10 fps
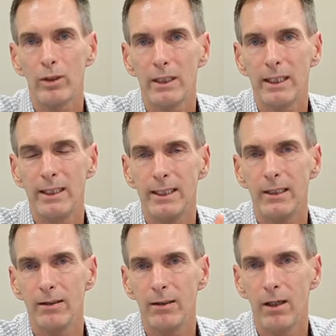to
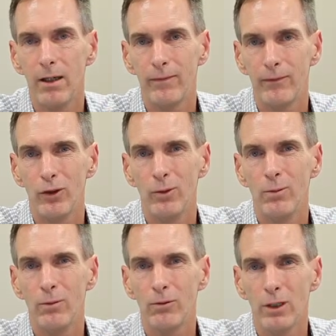consider a few
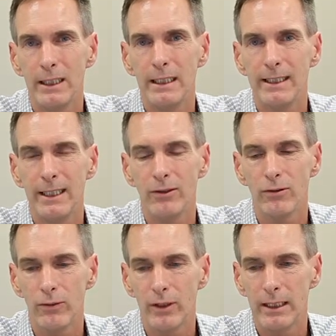really essential
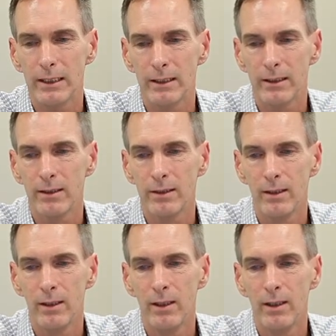things.
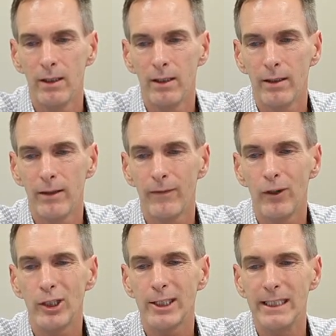The
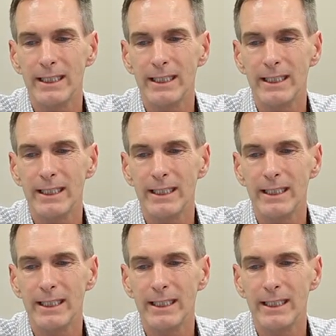first is